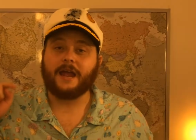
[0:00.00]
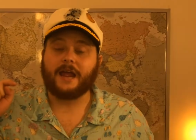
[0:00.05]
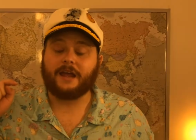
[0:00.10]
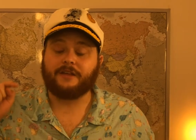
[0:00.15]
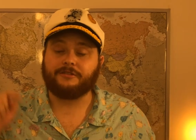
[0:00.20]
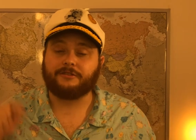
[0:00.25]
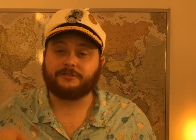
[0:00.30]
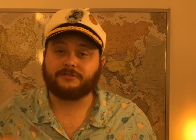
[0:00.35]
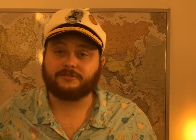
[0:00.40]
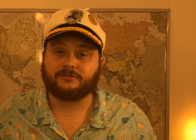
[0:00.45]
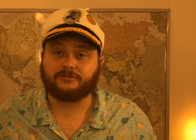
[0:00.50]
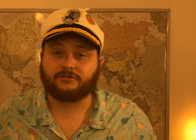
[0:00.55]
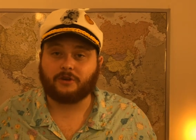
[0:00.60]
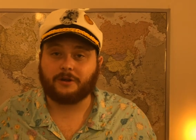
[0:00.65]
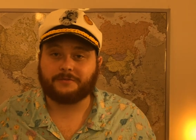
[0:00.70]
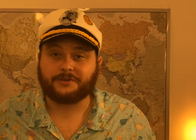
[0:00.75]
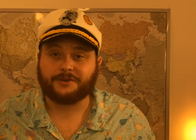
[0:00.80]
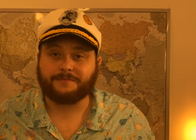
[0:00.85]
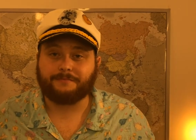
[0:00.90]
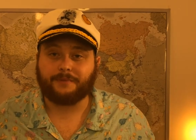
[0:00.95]
in the
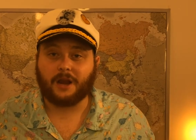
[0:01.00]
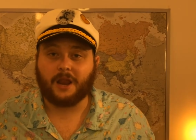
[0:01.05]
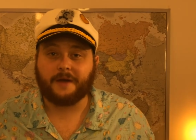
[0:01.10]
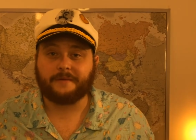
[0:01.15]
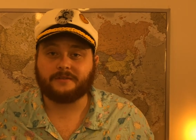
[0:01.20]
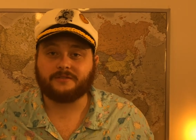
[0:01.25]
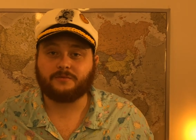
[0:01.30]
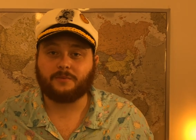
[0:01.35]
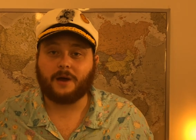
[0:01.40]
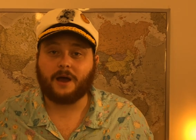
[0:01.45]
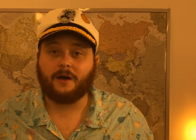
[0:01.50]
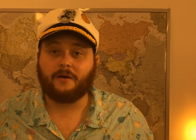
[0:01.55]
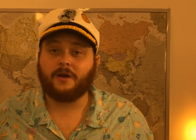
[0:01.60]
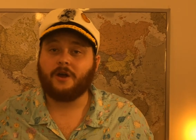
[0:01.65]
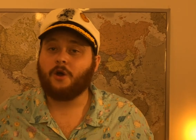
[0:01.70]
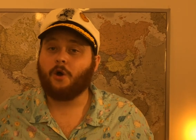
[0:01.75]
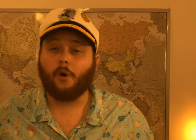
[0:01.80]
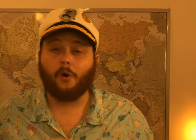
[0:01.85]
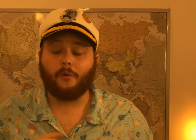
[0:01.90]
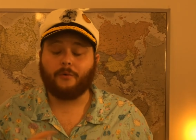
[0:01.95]
description below as well.
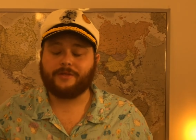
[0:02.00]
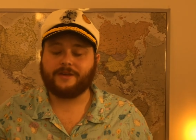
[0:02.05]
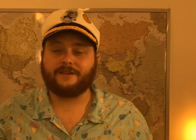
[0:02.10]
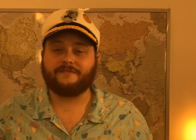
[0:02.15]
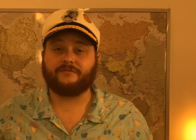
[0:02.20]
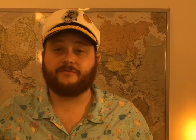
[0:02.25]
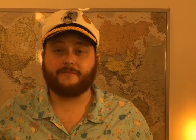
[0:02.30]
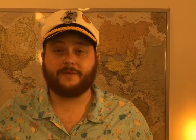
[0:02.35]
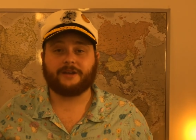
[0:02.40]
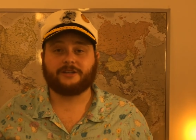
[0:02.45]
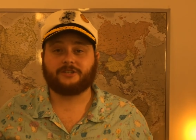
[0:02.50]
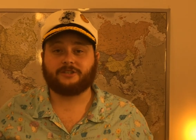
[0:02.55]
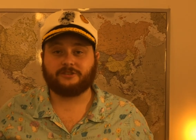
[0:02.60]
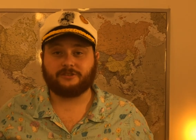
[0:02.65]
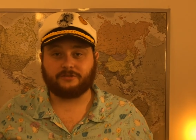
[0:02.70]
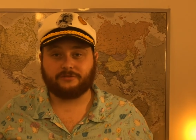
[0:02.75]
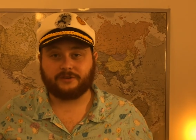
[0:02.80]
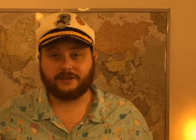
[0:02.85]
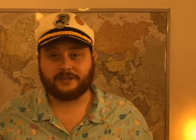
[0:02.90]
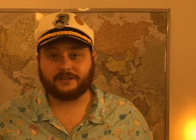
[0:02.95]
All the information
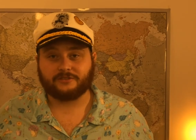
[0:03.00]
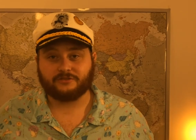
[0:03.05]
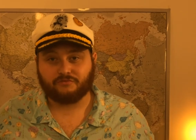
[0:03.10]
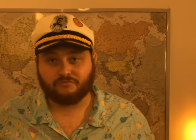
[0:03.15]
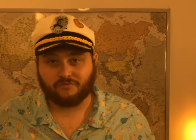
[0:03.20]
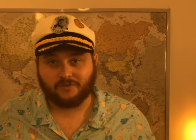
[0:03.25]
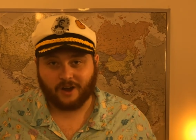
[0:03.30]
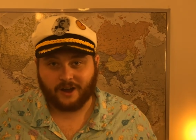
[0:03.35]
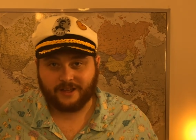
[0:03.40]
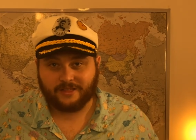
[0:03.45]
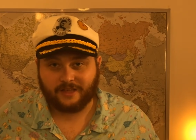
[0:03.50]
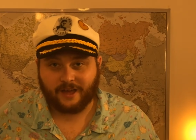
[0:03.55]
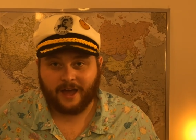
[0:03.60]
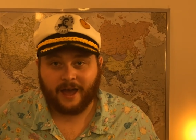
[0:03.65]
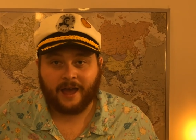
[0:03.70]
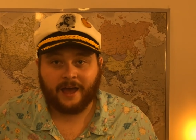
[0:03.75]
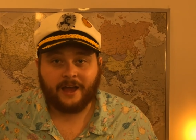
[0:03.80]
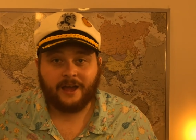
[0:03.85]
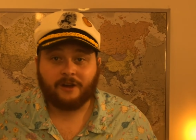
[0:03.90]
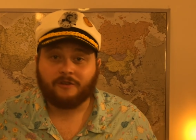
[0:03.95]
you need is right
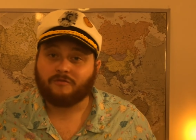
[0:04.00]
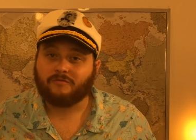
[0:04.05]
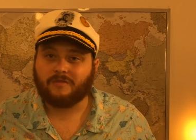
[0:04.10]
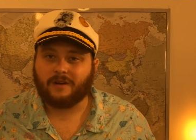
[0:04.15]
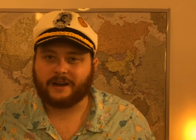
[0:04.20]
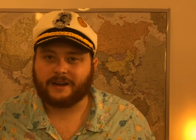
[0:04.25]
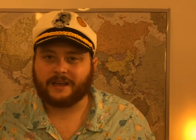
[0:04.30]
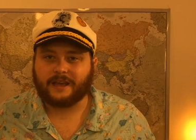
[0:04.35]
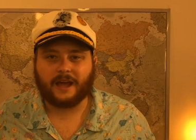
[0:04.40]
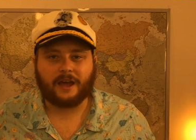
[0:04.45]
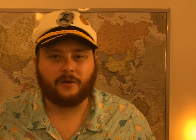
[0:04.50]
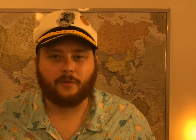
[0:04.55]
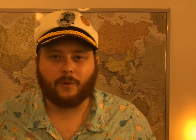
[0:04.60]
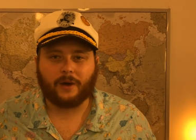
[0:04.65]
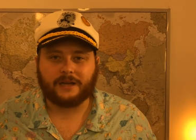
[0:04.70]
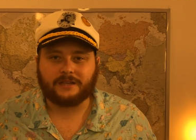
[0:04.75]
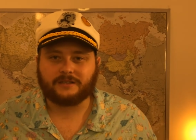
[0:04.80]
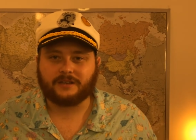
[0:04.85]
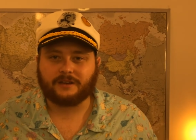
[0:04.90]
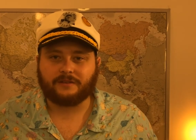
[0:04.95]
there, ready and
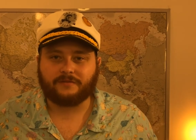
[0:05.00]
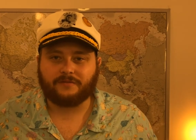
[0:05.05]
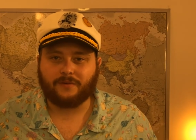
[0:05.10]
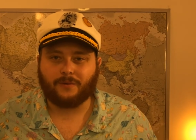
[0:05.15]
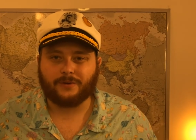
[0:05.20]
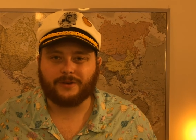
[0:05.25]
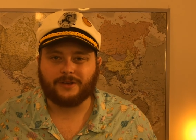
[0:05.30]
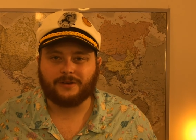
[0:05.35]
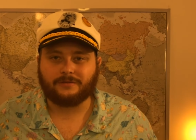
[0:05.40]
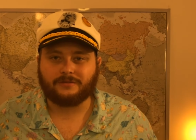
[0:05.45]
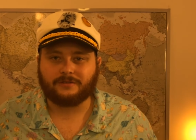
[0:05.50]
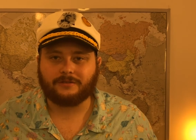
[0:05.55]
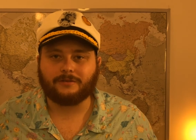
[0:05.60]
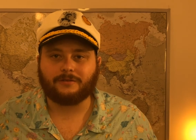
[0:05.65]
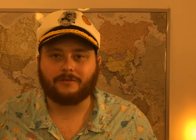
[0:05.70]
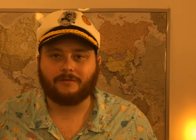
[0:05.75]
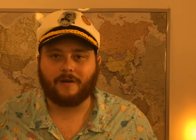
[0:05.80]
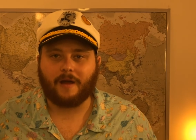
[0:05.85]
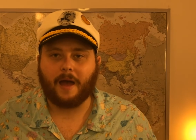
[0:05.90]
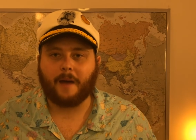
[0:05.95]
waiting for you to
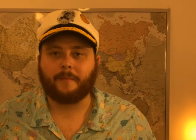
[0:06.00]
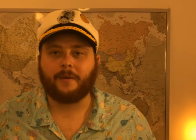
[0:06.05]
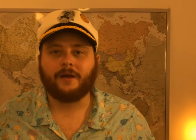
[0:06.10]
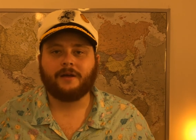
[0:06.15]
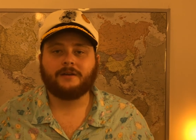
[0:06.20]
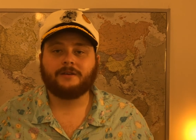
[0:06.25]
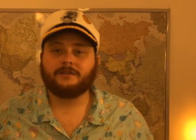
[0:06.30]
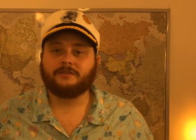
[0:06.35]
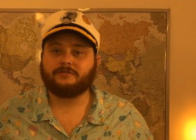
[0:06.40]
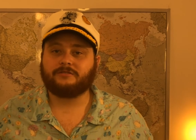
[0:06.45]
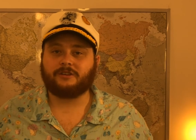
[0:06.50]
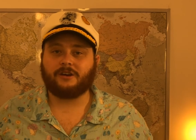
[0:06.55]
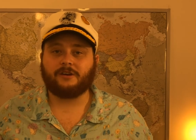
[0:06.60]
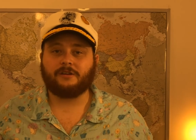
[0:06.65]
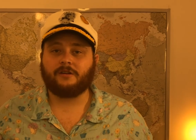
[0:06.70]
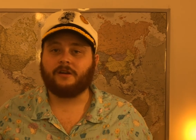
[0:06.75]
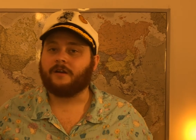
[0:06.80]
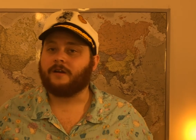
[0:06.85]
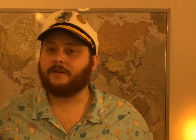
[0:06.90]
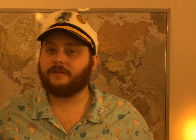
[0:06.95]
grab.
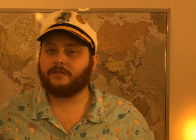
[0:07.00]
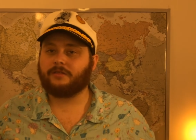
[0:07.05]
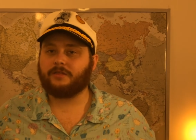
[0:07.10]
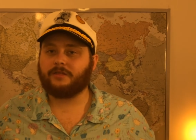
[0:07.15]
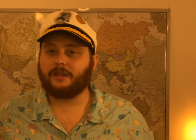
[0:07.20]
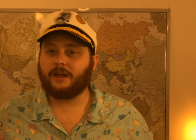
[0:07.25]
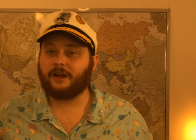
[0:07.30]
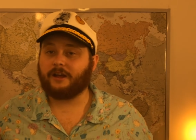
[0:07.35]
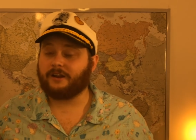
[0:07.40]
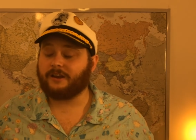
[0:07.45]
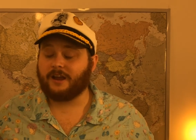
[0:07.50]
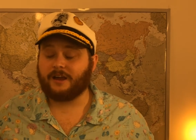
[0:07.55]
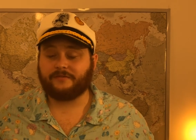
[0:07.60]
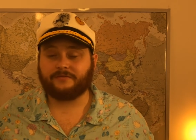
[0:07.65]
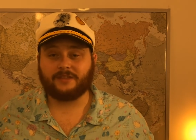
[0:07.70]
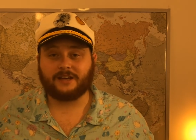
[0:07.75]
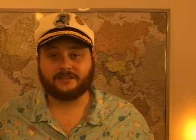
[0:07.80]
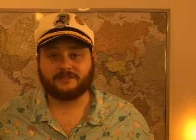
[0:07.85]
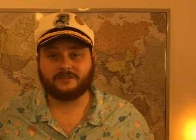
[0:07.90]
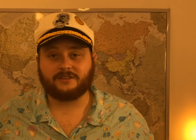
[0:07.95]
So,
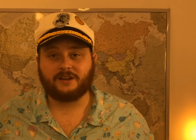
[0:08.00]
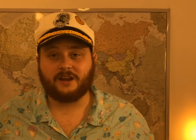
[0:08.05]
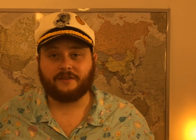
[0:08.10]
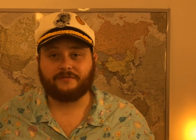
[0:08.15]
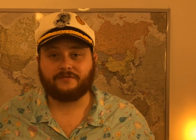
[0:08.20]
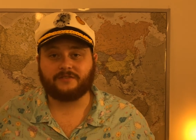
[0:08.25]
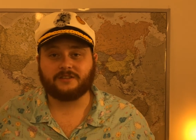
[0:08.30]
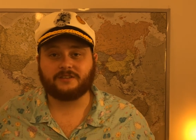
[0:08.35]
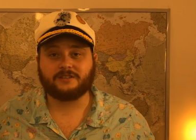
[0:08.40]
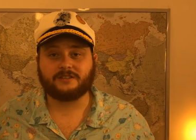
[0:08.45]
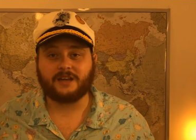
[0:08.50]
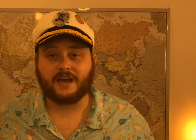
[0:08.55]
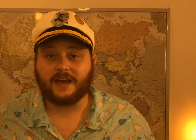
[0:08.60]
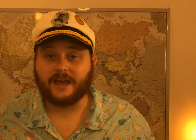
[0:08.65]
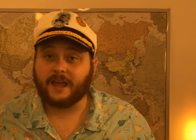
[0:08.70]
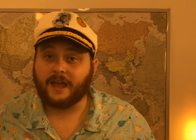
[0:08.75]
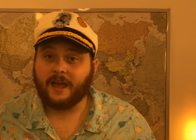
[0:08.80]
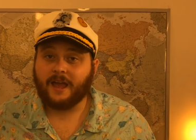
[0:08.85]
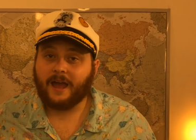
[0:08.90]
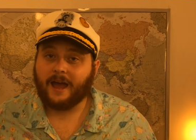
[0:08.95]
that's enough for
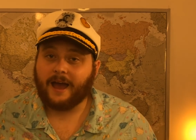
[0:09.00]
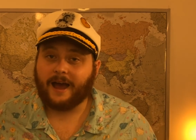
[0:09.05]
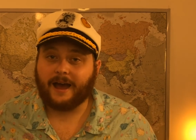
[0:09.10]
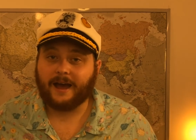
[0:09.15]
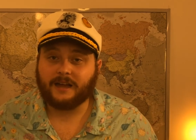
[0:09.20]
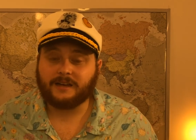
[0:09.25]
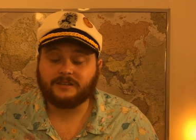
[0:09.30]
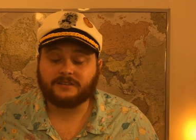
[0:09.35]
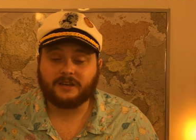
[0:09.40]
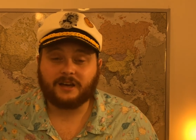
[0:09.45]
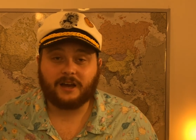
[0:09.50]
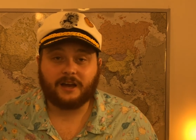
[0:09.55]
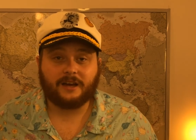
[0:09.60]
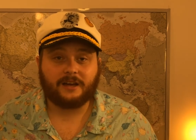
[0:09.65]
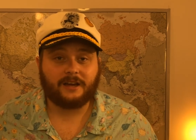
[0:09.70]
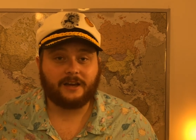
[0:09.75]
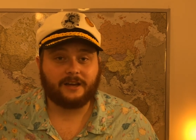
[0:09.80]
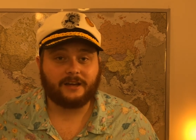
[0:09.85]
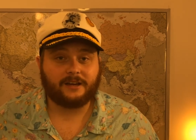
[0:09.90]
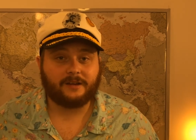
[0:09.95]
today. And
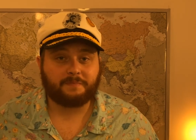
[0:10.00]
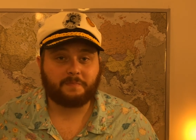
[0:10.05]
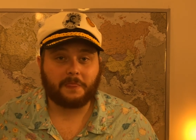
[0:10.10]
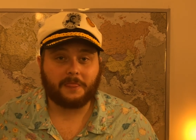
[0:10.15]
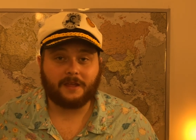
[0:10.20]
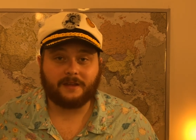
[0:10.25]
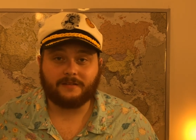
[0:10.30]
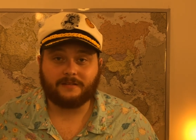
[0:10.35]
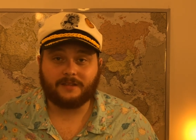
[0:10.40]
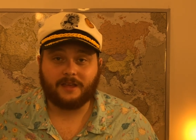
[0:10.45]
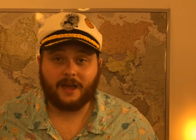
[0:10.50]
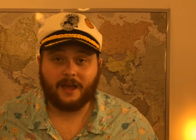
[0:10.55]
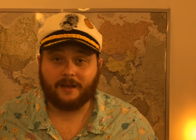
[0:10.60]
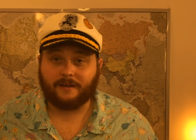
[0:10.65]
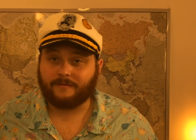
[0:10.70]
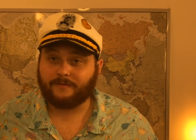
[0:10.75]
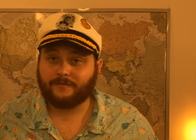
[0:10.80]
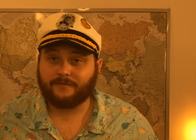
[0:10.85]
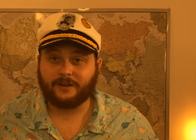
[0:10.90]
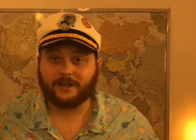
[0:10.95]
yeah,
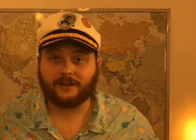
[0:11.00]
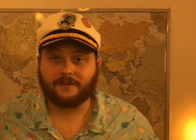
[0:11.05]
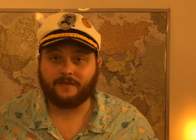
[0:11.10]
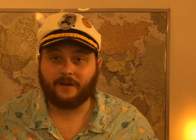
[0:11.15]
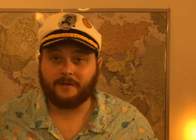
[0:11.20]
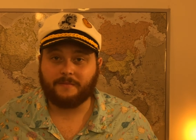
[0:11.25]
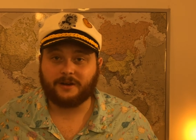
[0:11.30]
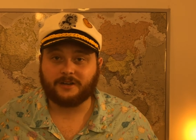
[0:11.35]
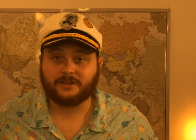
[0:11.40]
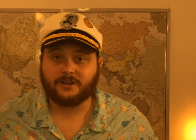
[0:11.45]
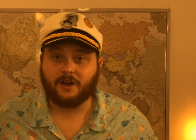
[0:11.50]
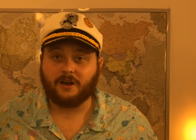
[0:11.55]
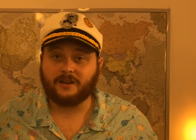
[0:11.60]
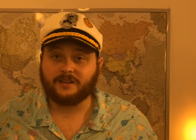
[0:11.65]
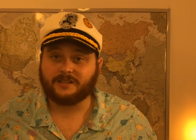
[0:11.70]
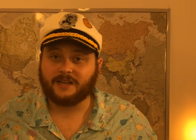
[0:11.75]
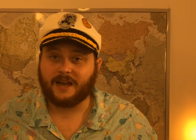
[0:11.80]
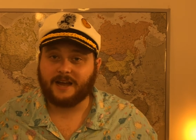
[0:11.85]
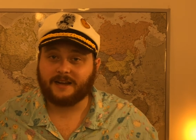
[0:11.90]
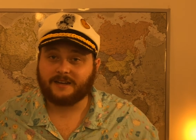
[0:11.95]
thank you very much,
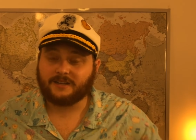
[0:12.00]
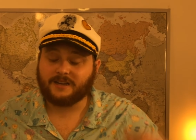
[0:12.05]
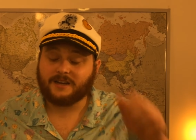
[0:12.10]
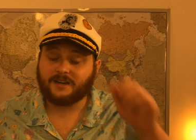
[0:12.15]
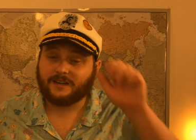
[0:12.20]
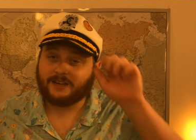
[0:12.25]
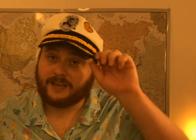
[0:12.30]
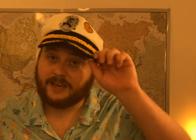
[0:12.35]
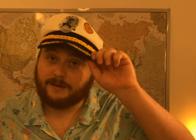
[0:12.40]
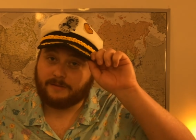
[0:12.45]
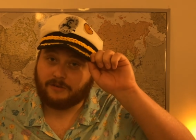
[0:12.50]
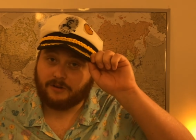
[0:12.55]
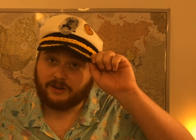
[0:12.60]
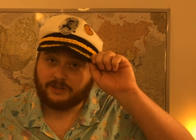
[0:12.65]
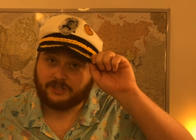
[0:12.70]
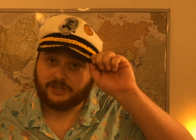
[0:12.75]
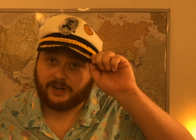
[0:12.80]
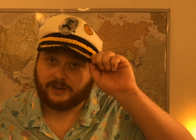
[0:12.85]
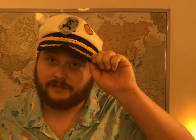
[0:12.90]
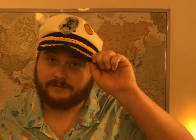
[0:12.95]
guys, and keep
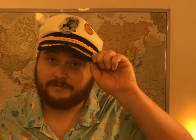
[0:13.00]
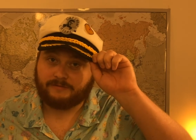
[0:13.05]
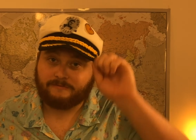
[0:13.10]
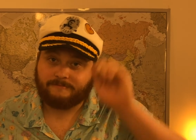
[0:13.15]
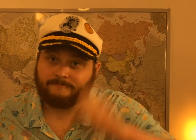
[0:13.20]
crunching.